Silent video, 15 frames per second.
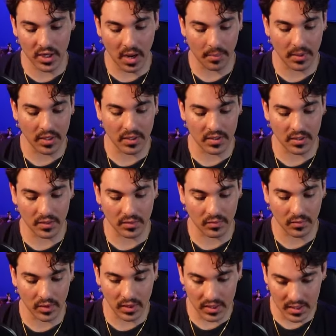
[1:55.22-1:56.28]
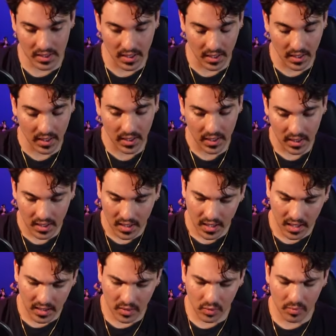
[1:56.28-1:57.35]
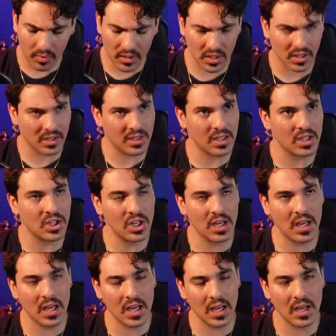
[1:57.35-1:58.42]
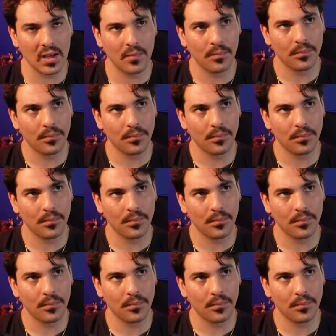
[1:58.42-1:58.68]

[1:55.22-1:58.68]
Japanese looked really sick. I think we're missing Tashigi.